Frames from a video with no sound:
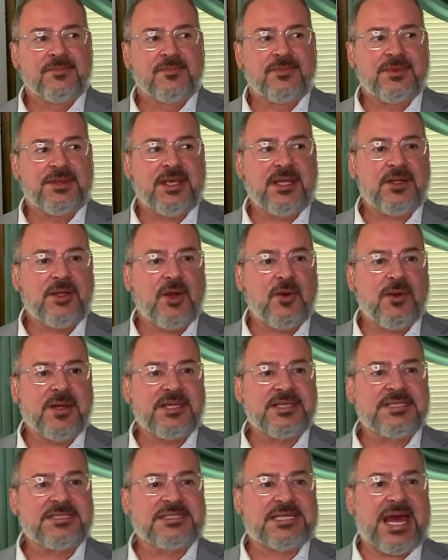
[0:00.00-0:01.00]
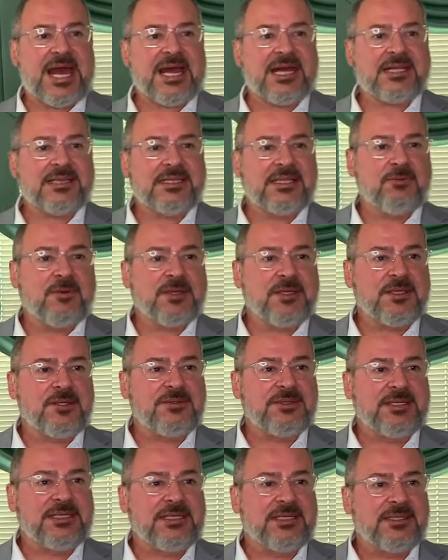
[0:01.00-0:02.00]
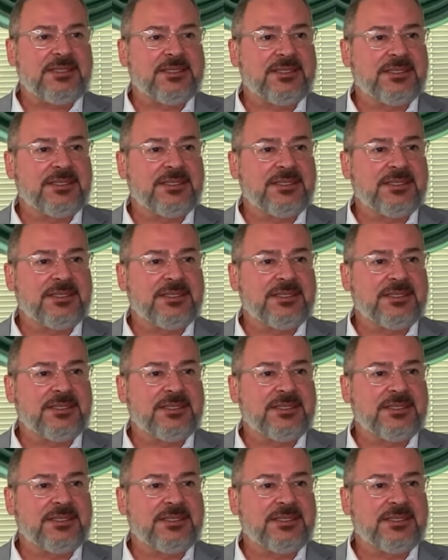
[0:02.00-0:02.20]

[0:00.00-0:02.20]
They know exactly what you need.